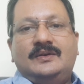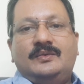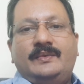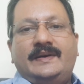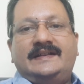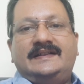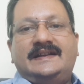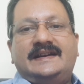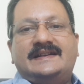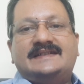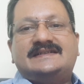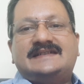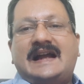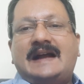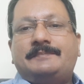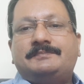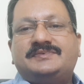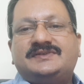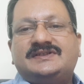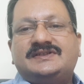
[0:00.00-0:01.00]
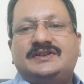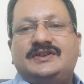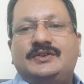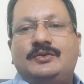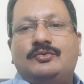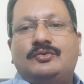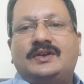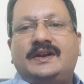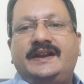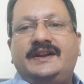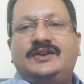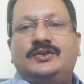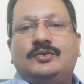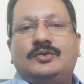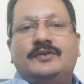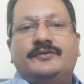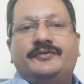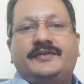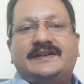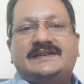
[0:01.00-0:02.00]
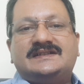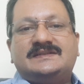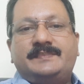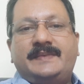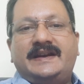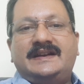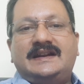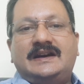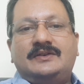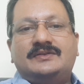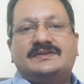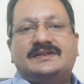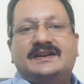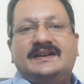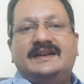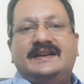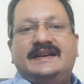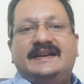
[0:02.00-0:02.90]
when there is absolutely no offence made out,